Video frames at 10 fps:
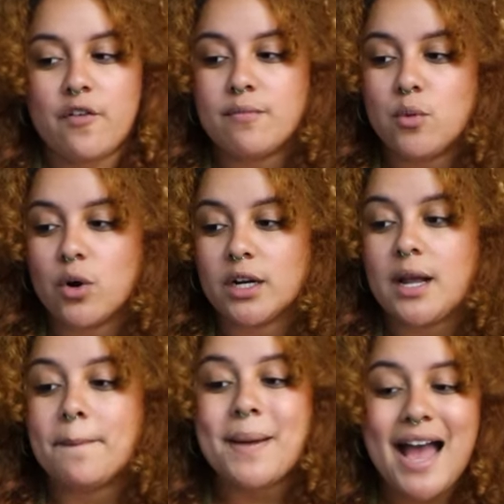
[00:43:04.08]
of a more
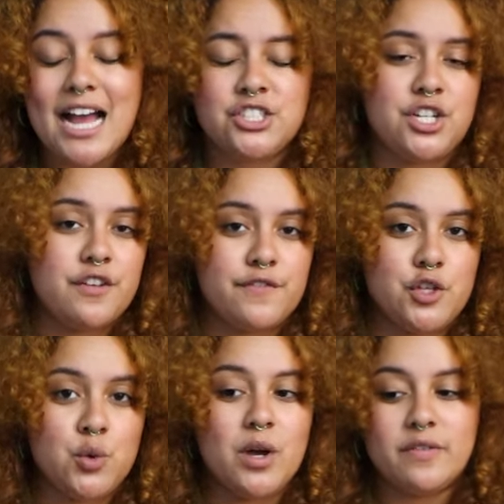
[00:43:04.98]
compassionate
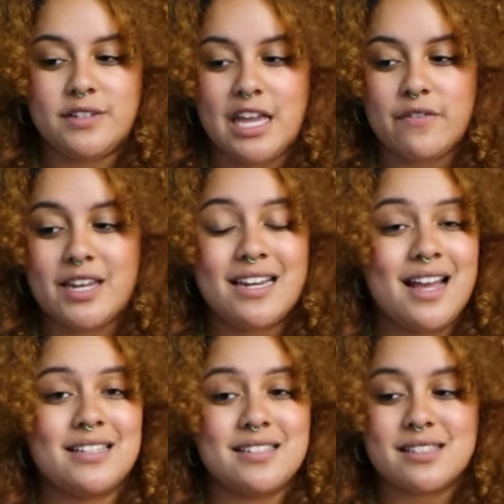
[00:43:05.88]
view of David and
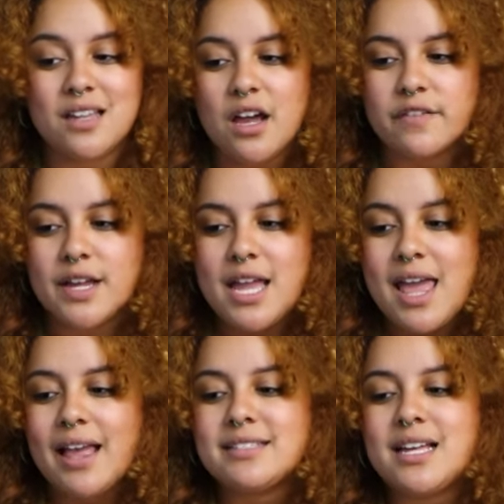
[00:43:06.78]
S's love,
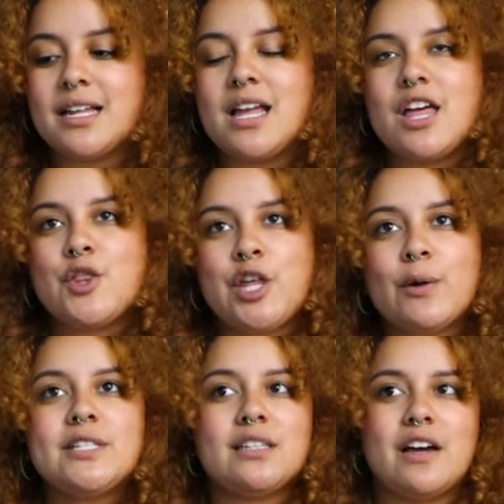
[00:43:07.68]
is that
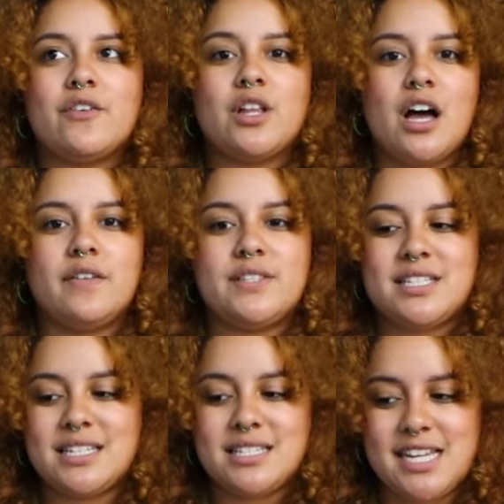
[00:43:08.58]
there is a level of
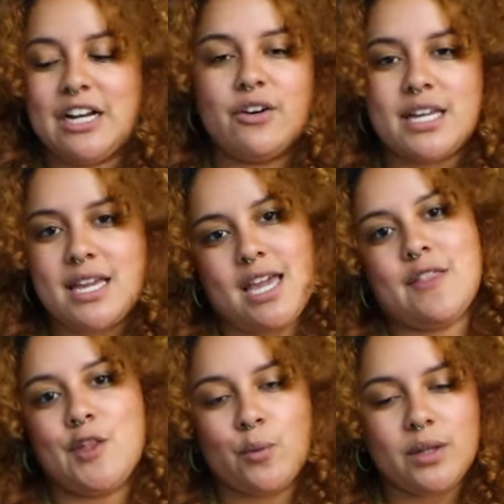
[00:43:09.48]
sincerity
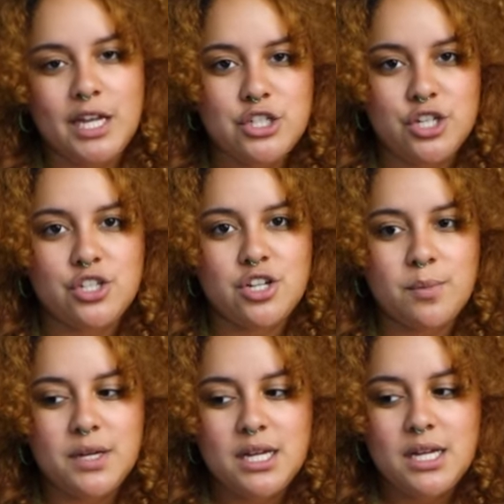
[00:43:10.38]
in their
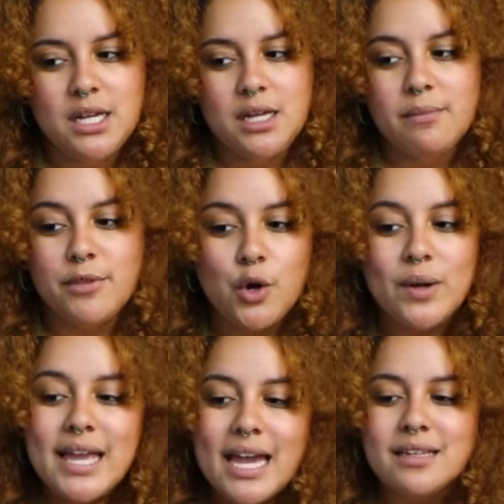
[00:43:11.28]
relationship. Though
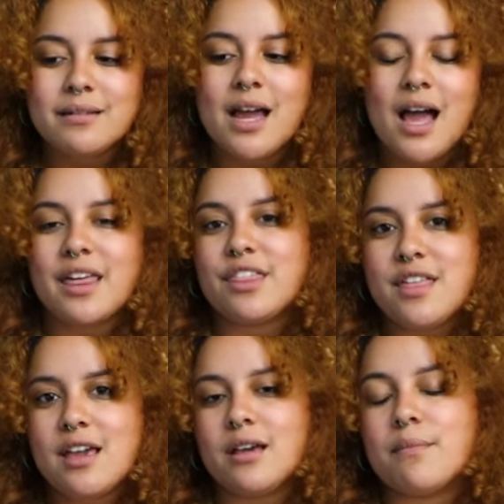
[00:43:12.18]
again, I
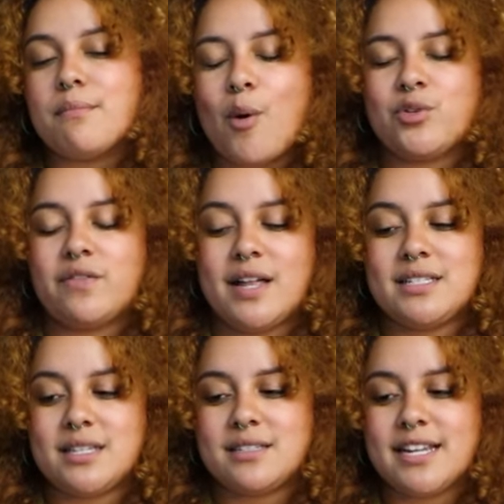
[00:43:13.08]
think most of
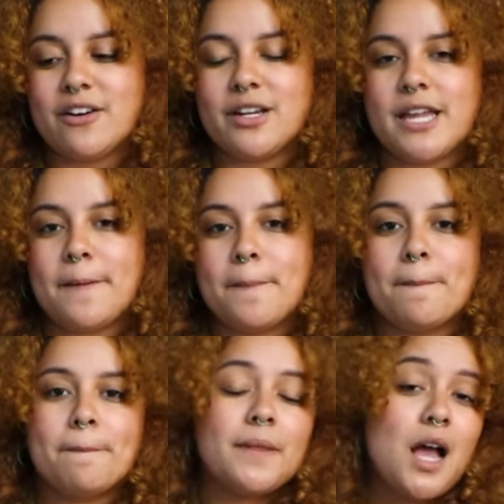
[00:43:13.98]
that sincerity
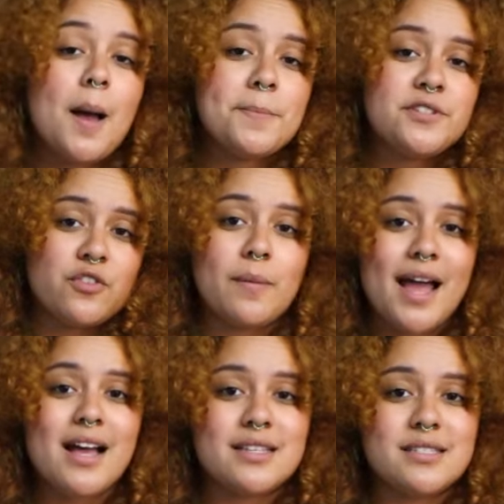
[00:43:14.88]
comes from
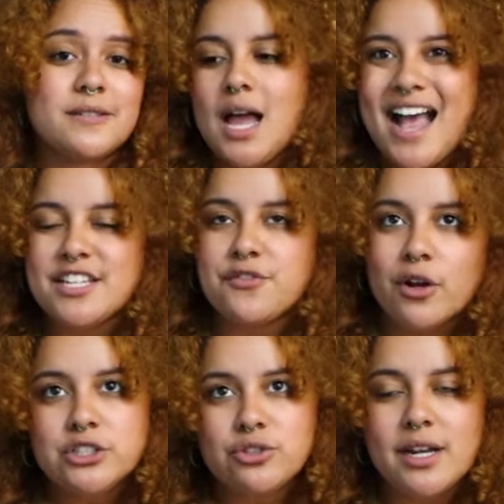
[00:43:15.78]
S. As
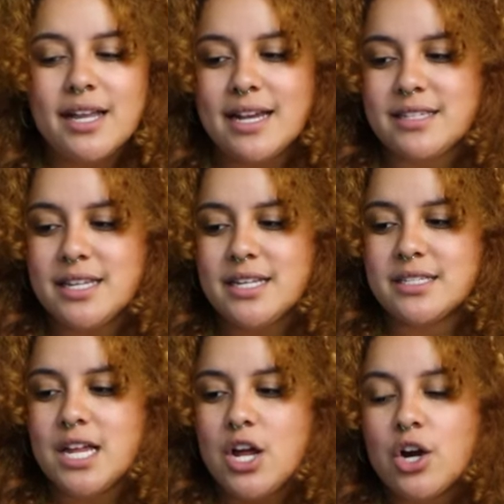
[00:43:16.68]
frustrating as it
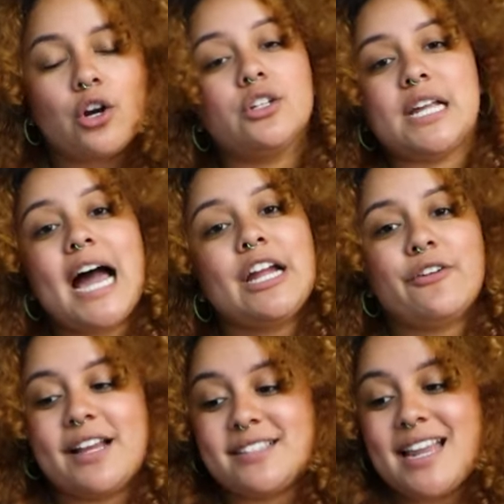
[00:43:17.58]
is, her
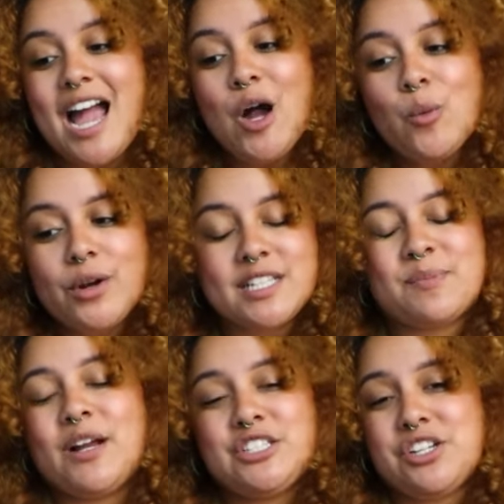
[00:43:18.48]
diary is an outward
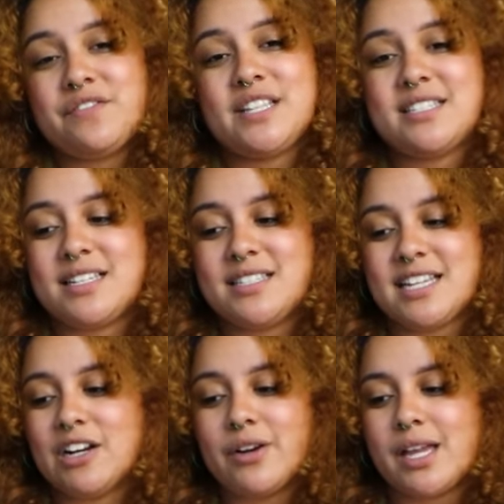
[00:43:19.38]
expression of this
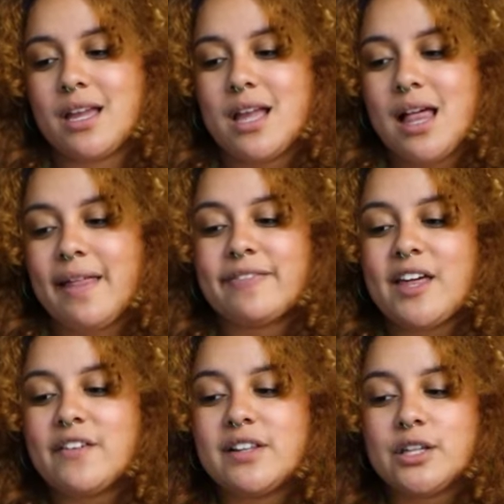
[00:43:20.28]
sincerity, like
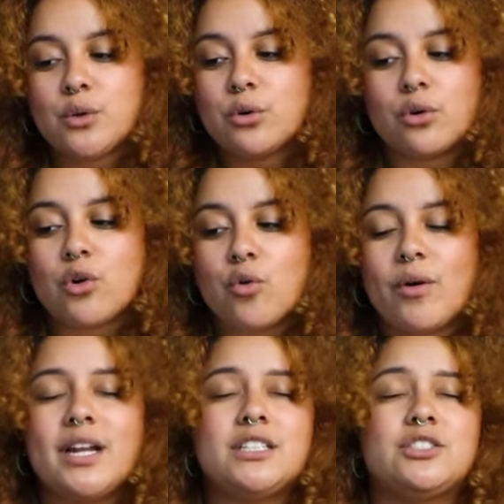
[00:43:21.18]
that of a little girl
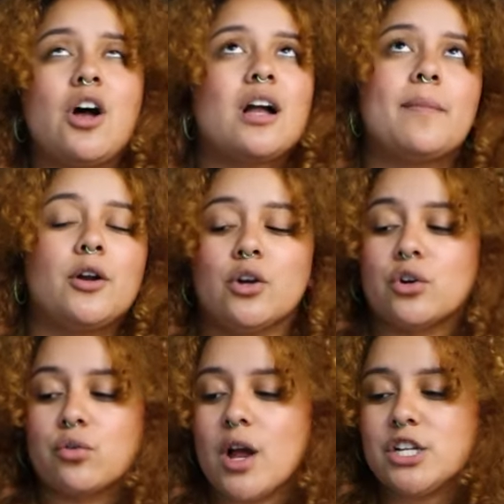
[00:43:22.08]
running to talk about her
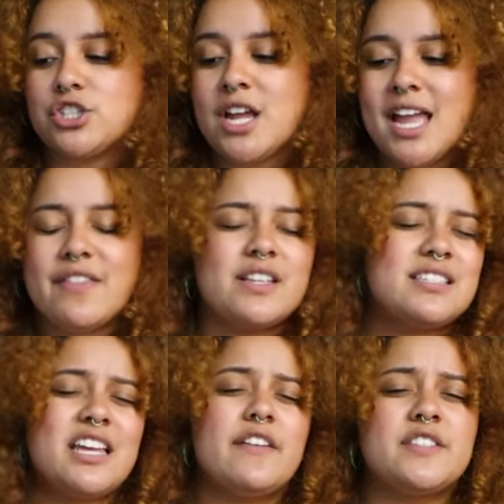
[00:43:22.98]
crush in the
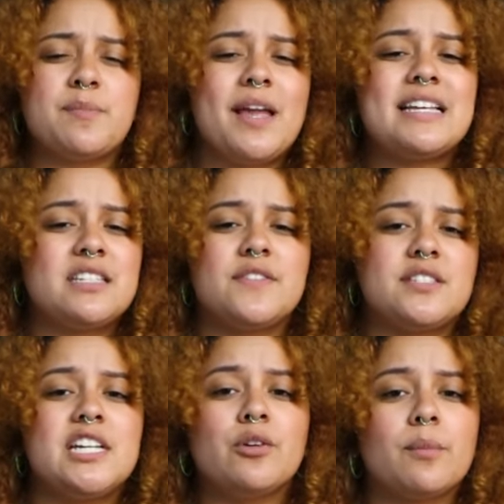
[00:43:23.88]
safe space of
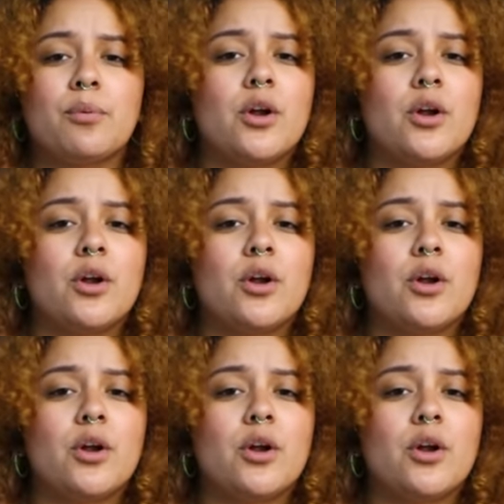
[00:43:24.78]
secret